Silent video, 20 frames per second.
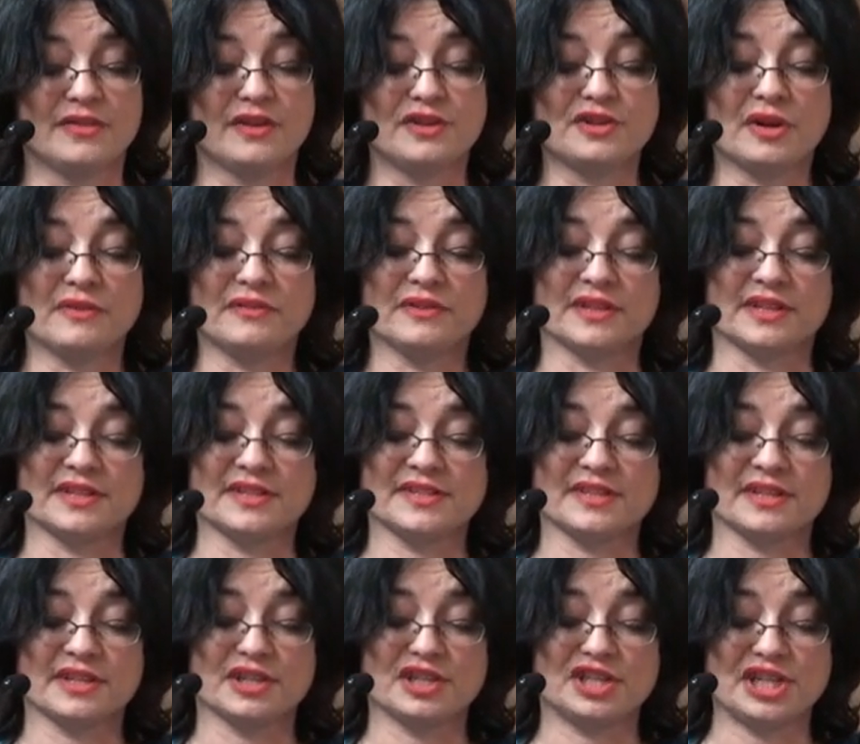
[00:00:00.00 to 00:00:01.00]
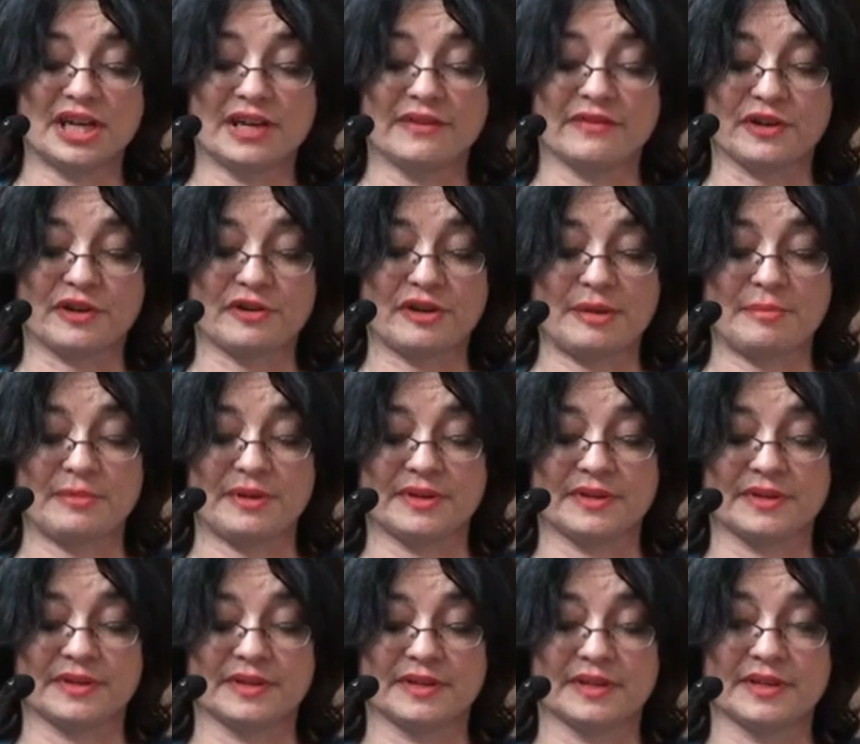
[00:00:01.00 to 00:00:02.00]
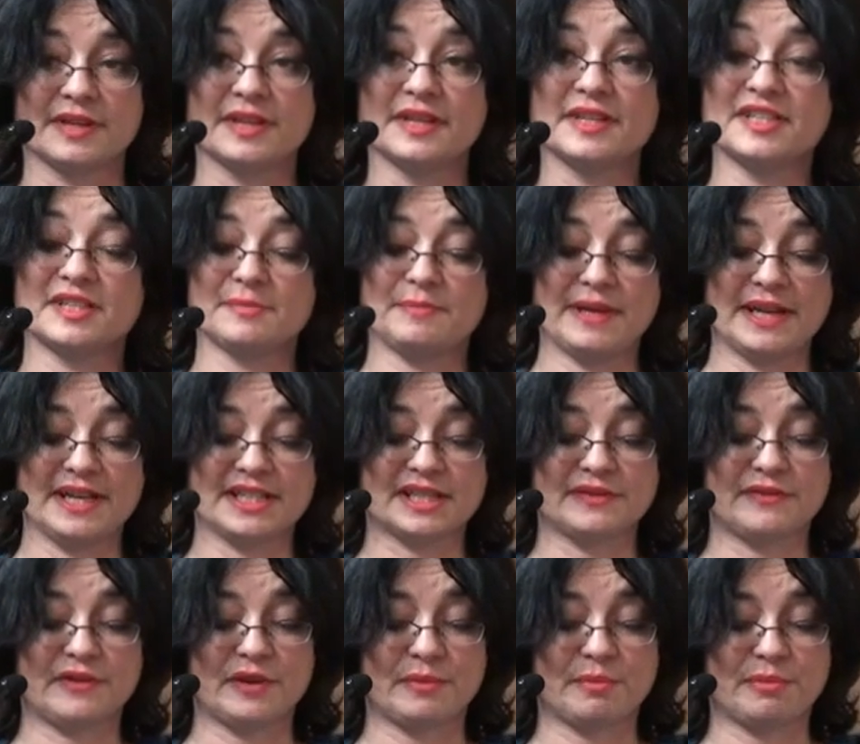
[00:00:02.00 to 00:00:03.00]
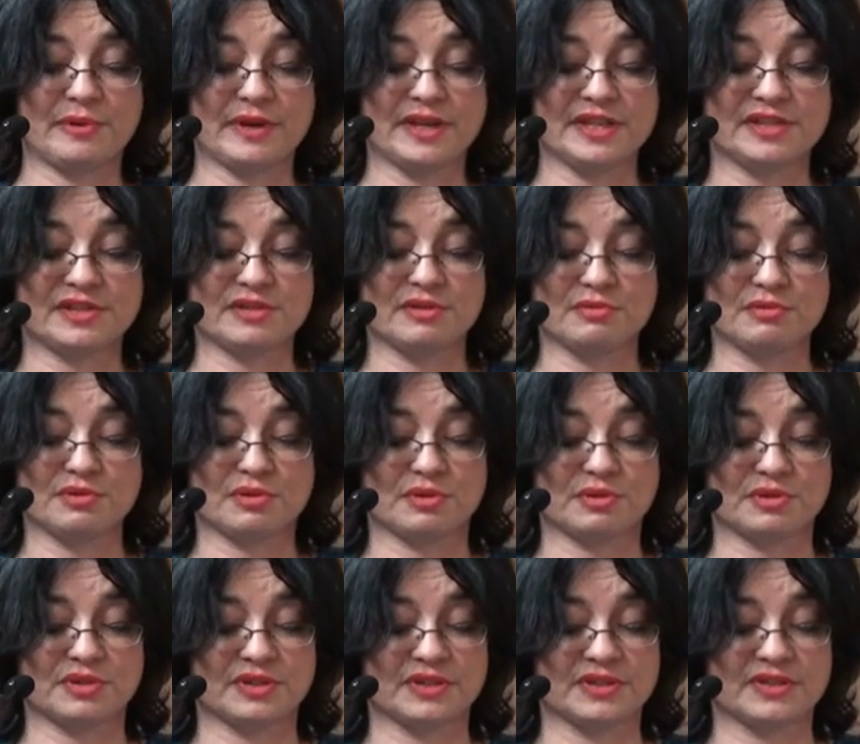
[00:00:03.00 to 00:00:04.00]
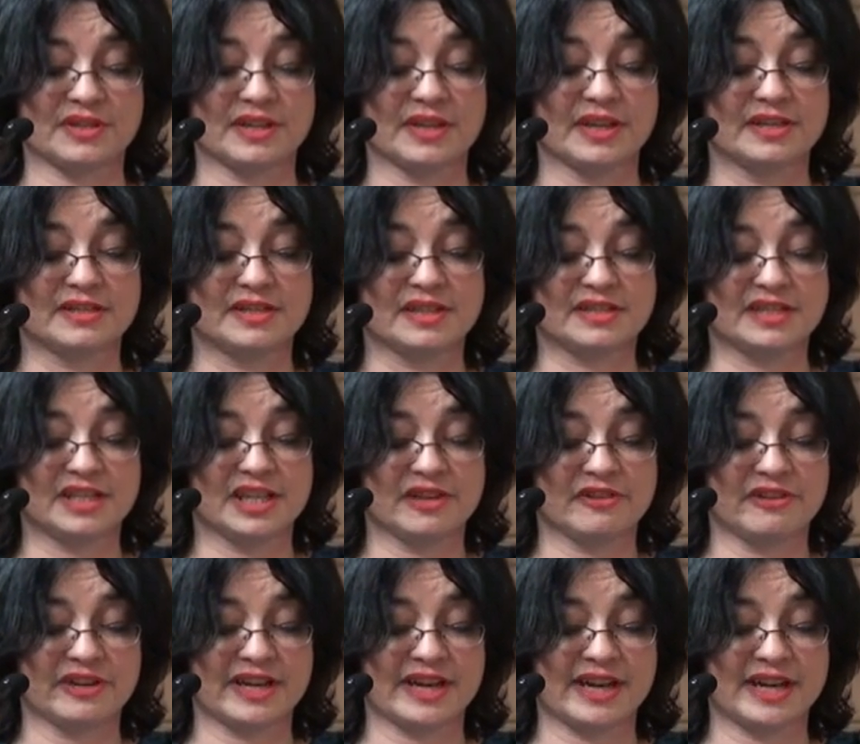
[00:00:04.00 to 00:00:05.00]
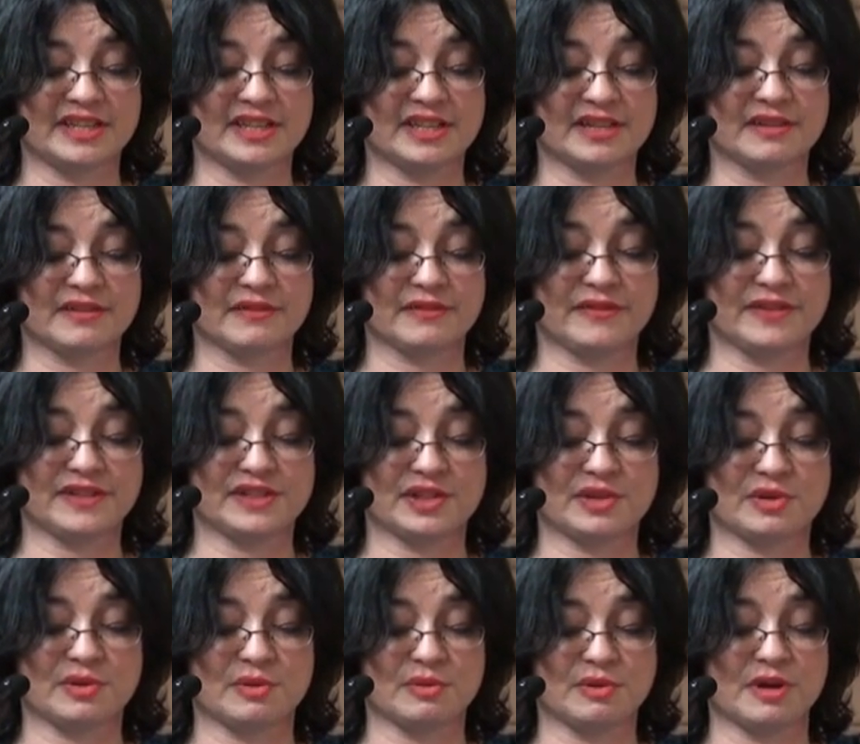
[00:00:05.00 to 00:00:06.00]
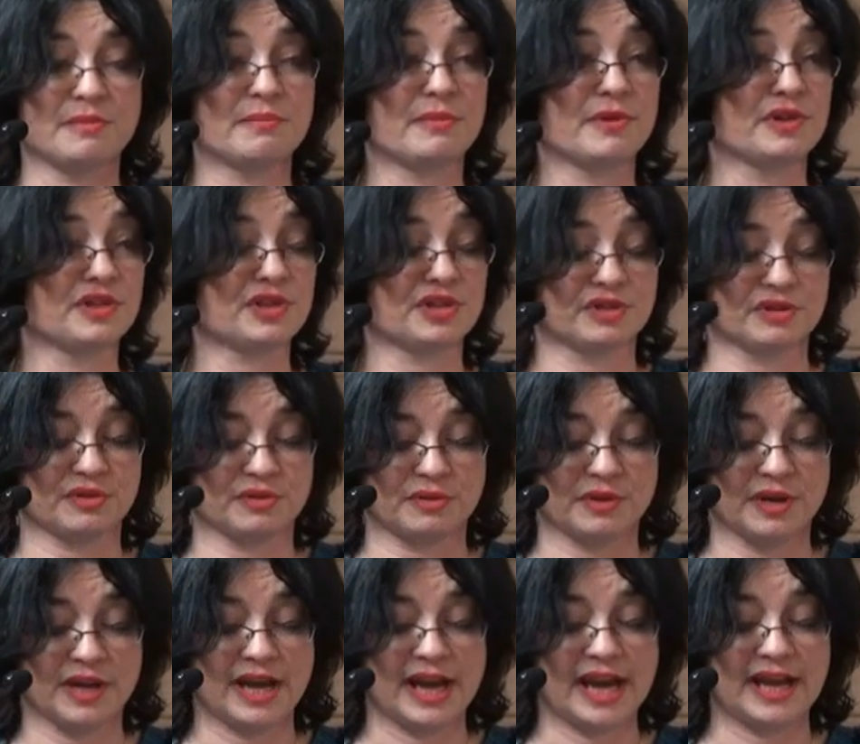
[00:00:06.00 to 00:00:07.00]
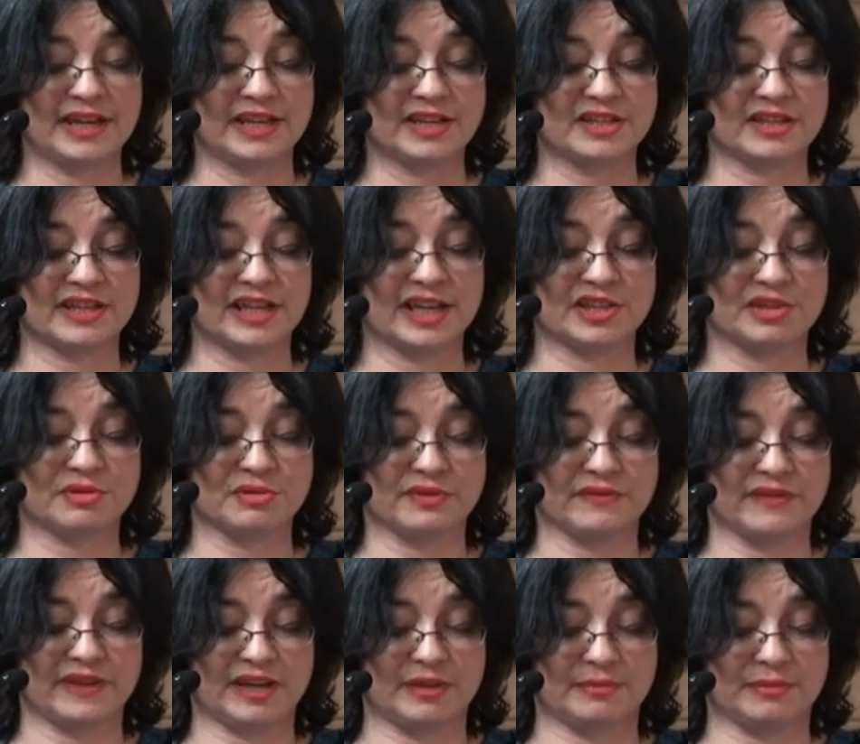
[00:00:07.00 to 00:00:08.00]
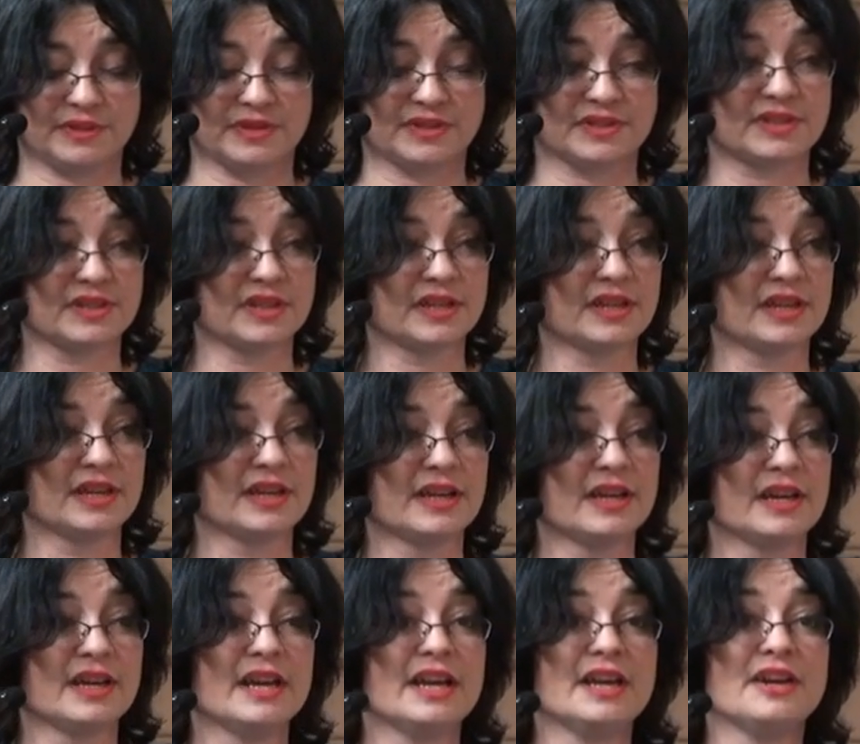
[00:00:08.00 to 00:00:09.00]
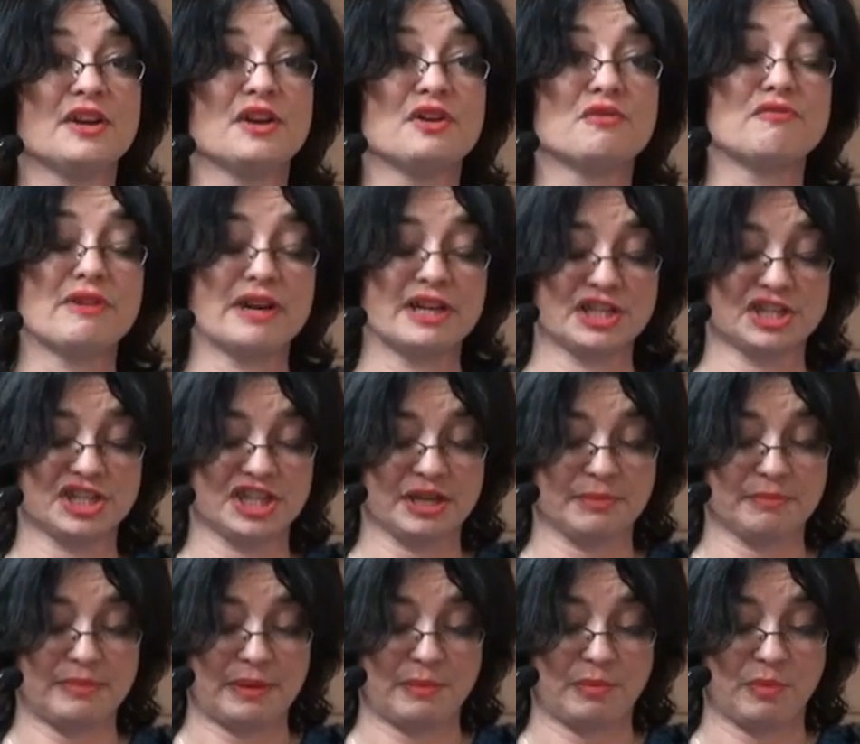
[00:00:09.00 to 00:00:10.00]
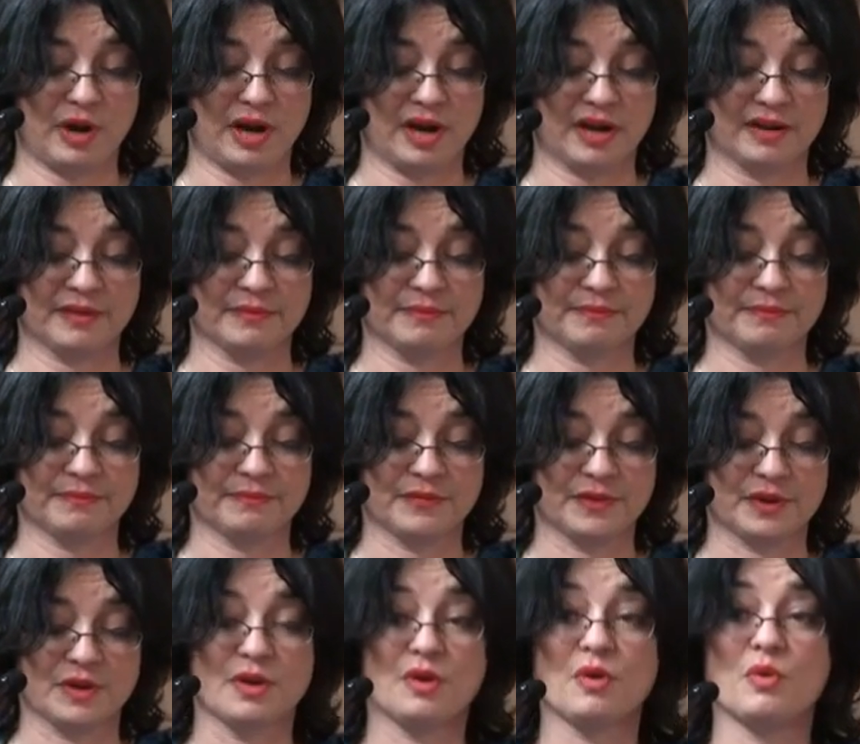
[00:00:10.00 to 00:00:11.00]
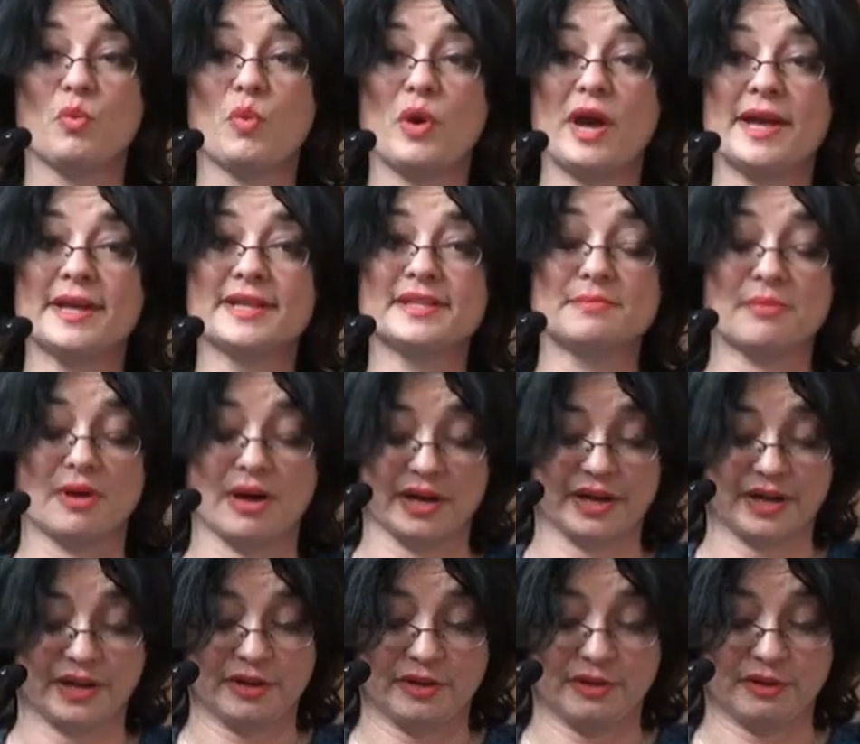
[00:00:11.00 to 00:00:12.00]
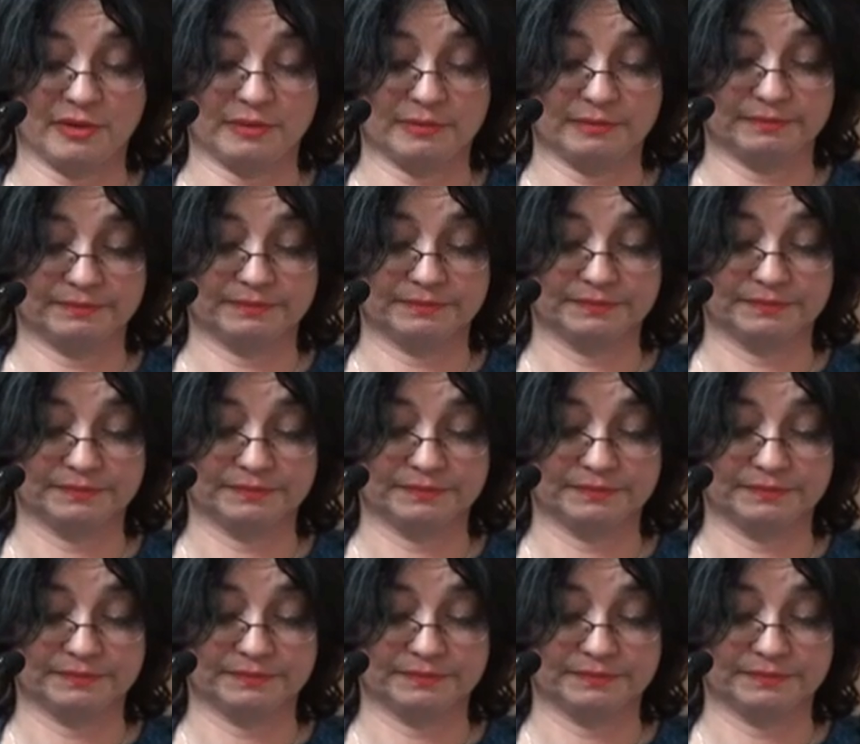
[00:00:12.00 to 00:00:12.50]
The novelist Jennifer Kremer speaks of her preschool daughter's deteriorating physical, emotional, and intellectual development in her wrenching memoir, Where's My Girl?